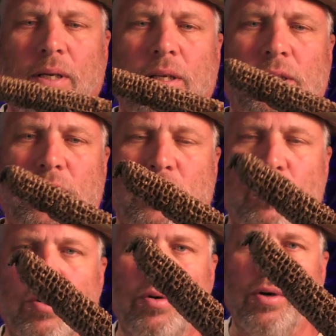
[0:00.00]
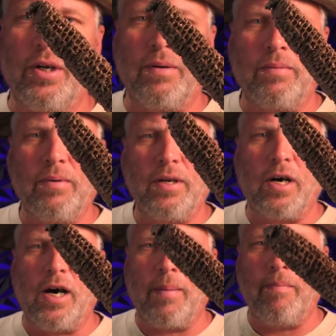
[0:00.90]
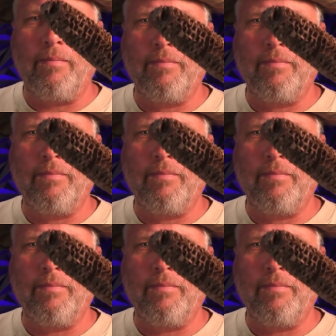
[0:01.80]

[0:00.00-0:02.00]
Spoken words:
is this old corn cob.